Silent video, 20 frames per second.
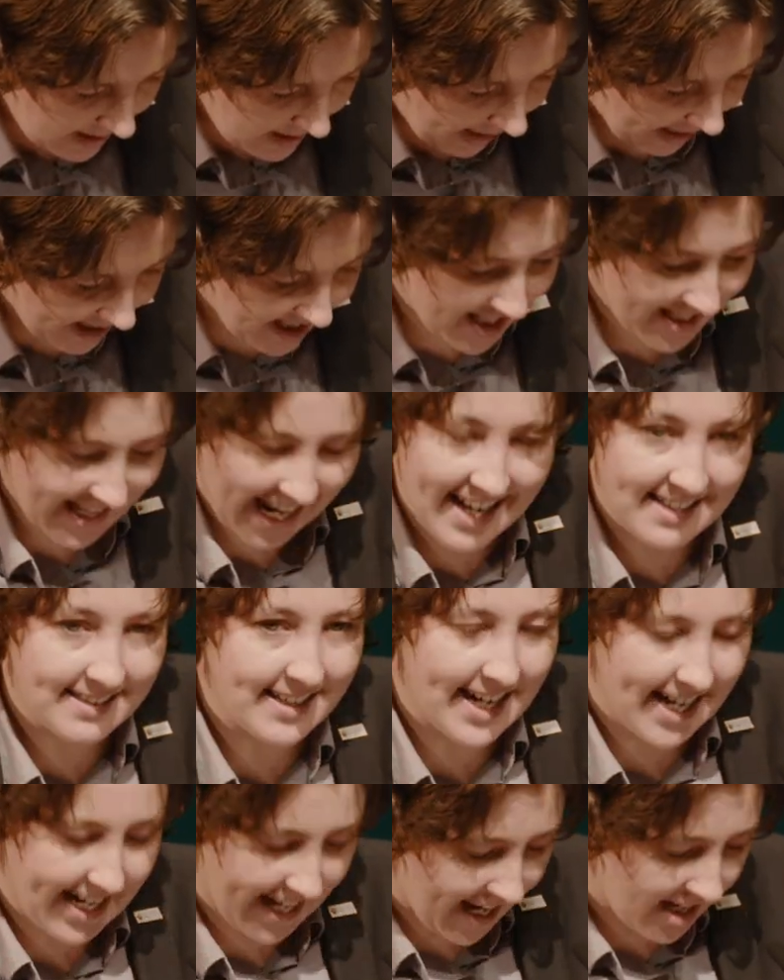and
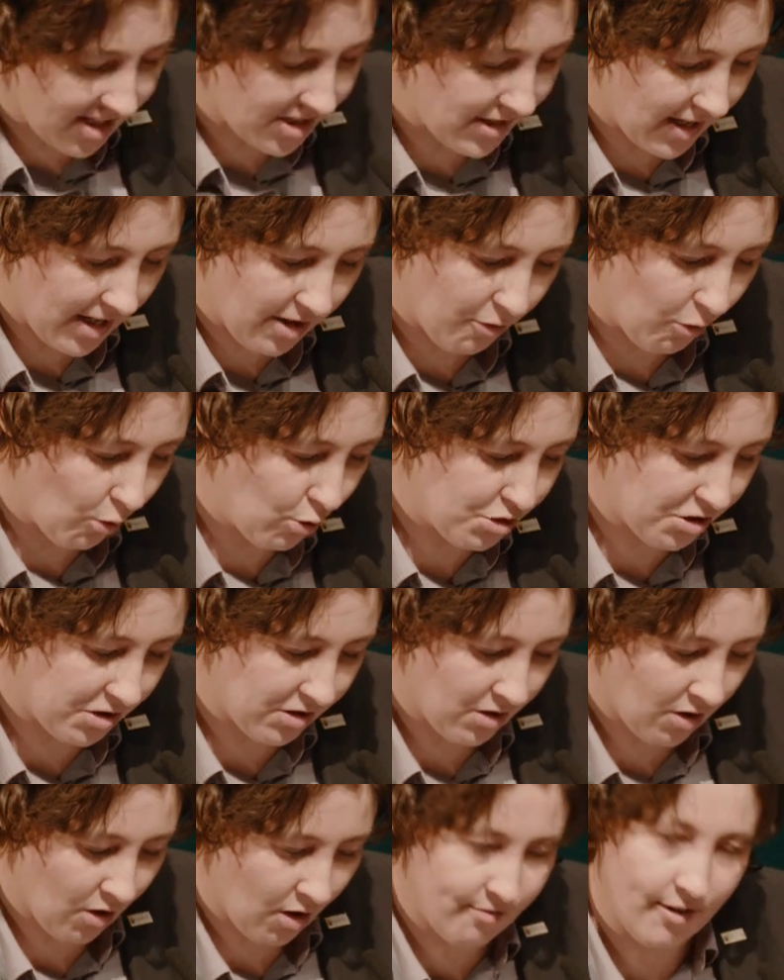standing against the
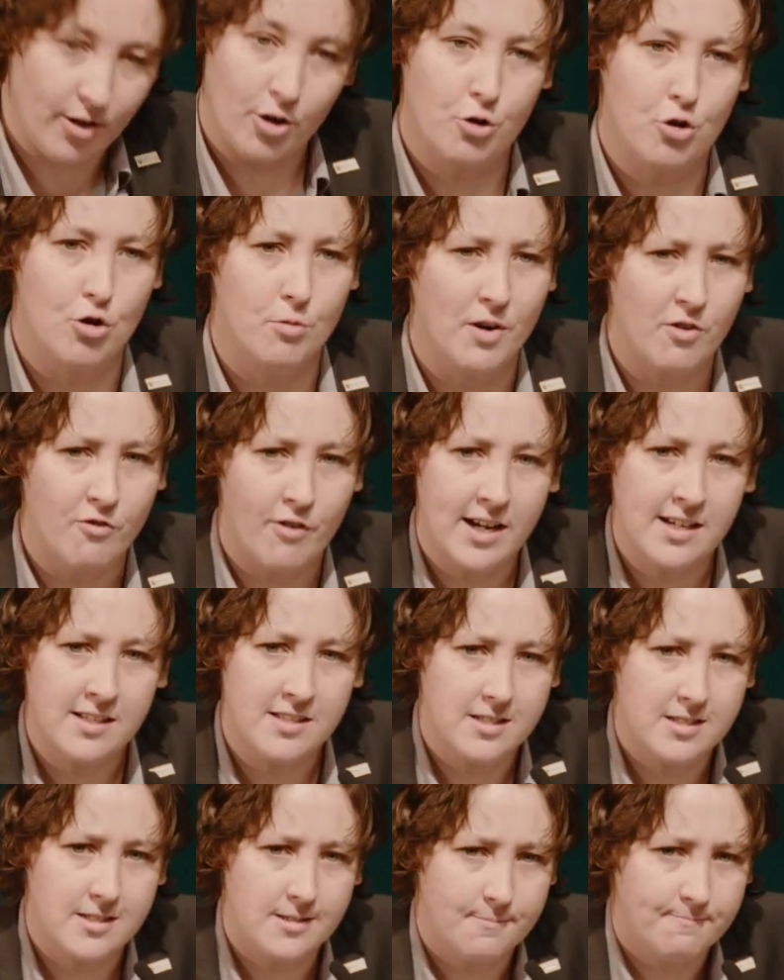erosion of our human
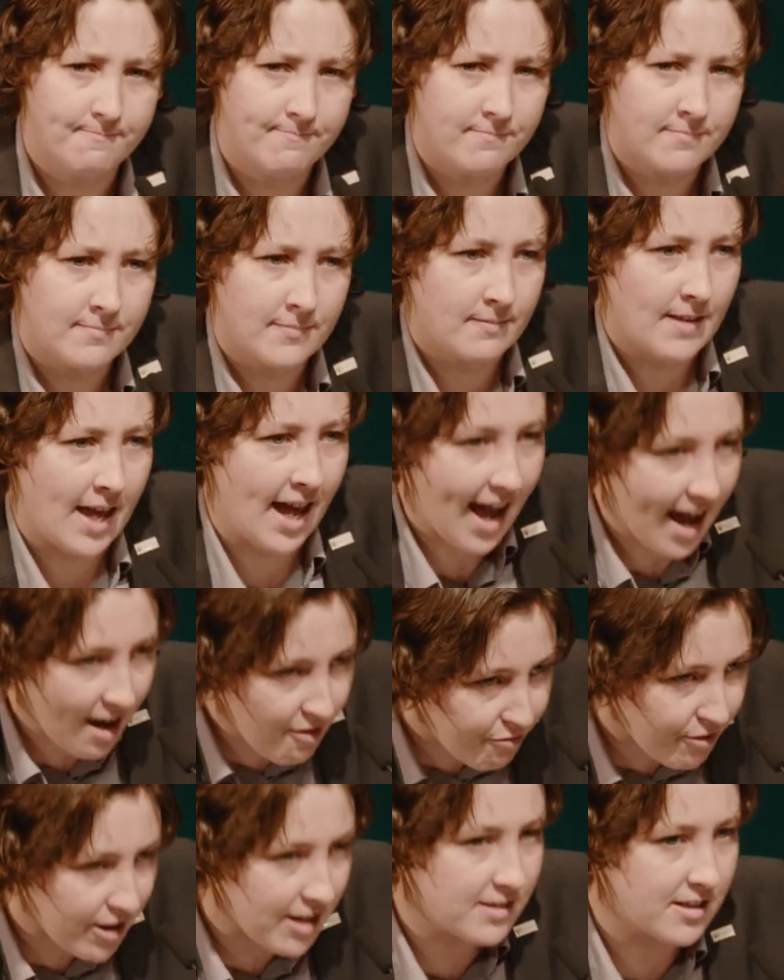rights. At
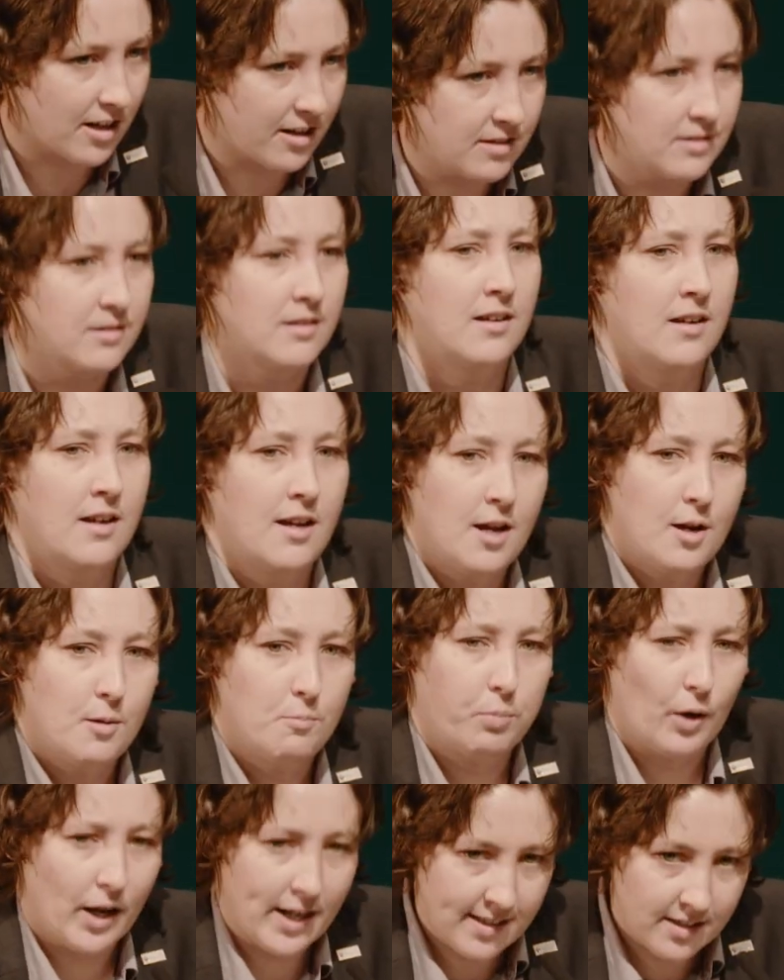every turn,
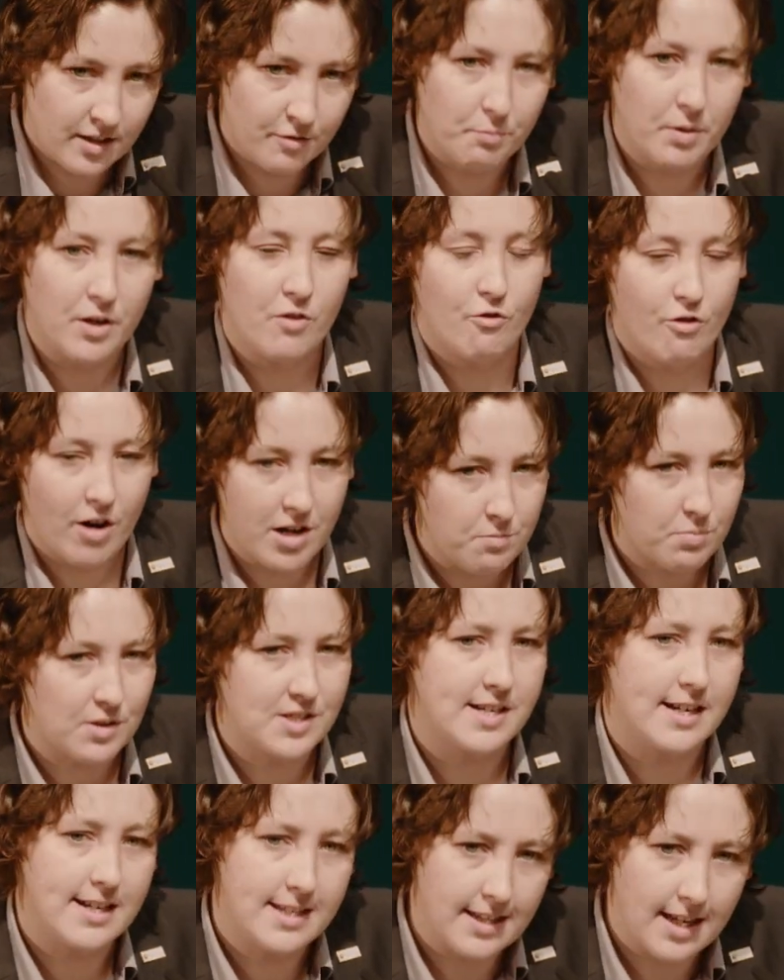Plaid have been right
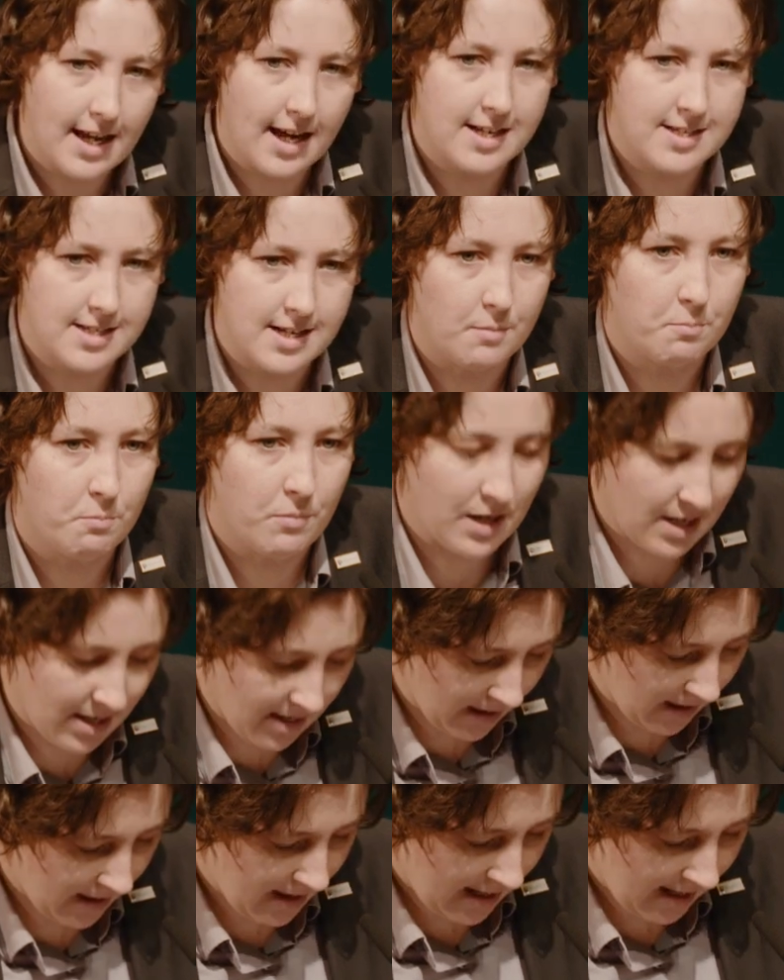beside the
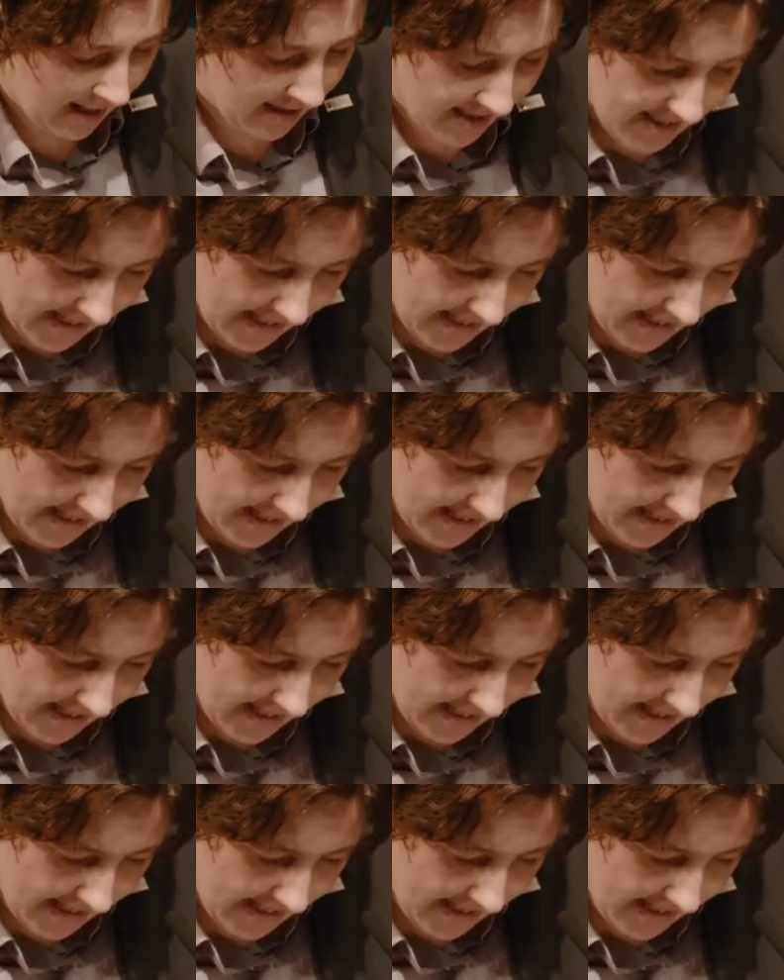SNP and